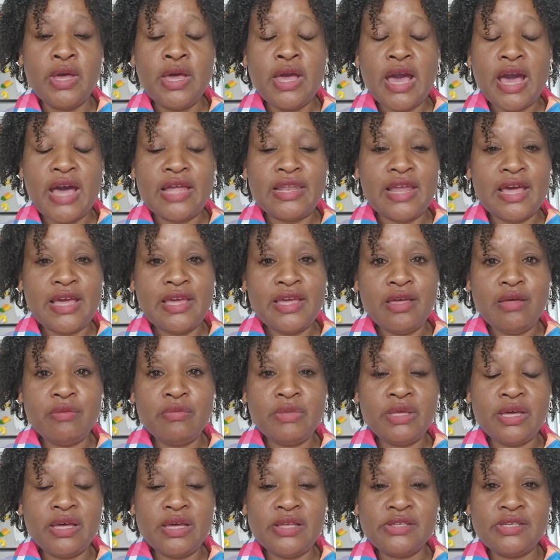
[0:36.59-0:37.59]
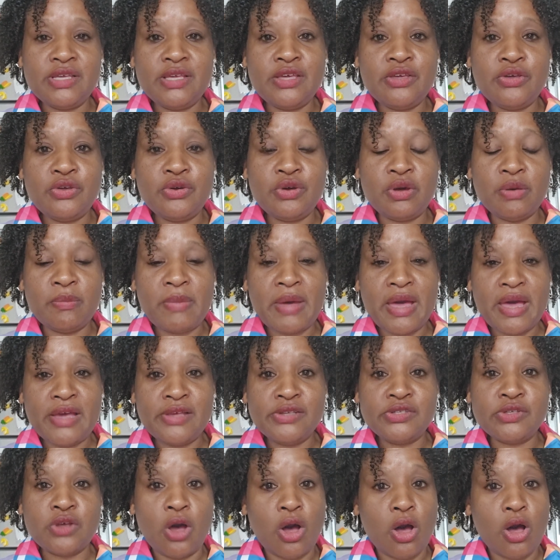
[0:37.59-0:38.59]
I like him because he
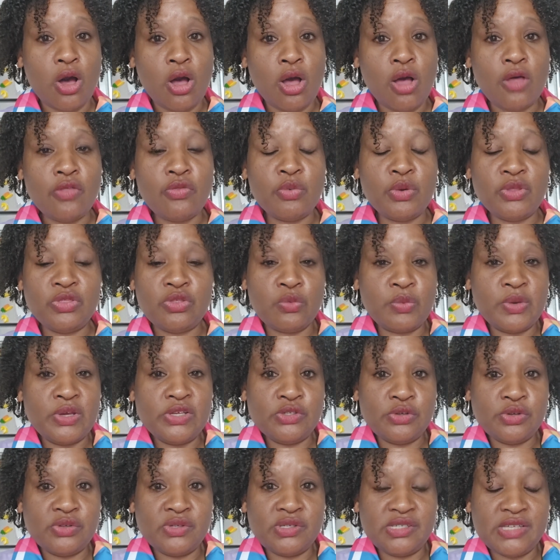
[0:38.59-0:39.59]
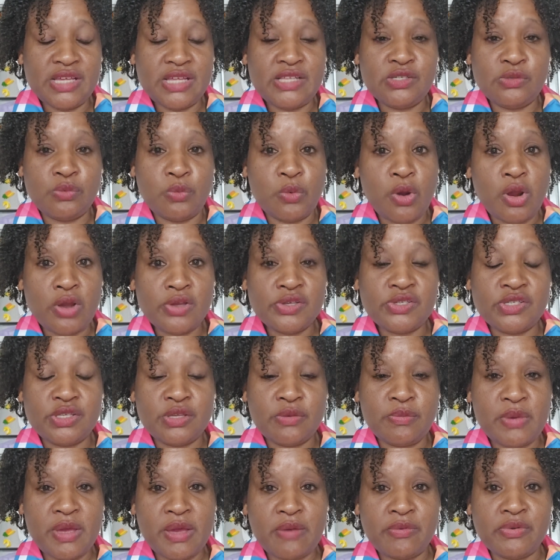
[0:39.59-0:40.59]
combines all what the research states works to
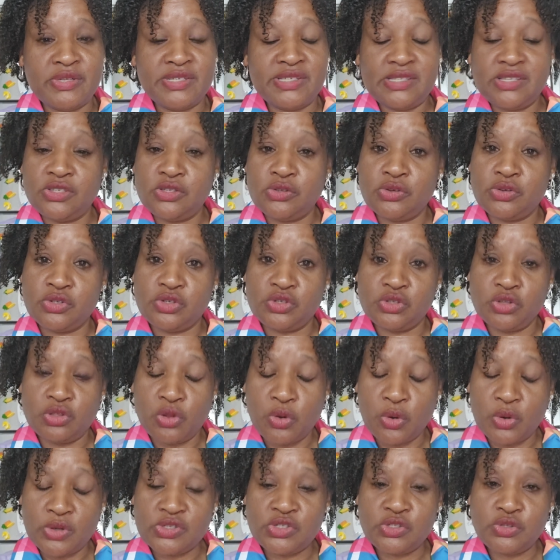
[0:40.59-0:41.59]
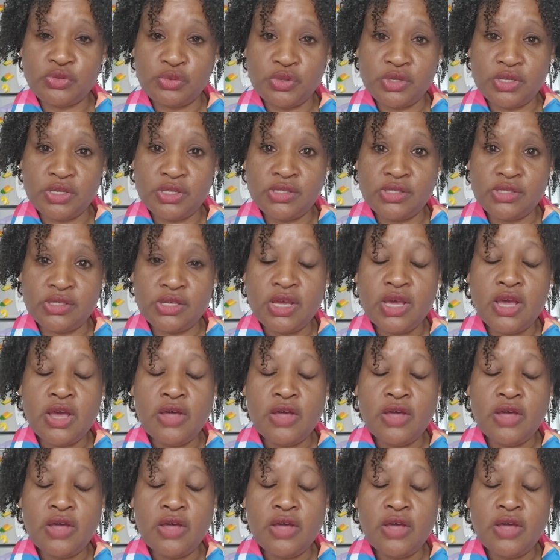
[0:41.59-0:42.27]
be able to assist those lower students,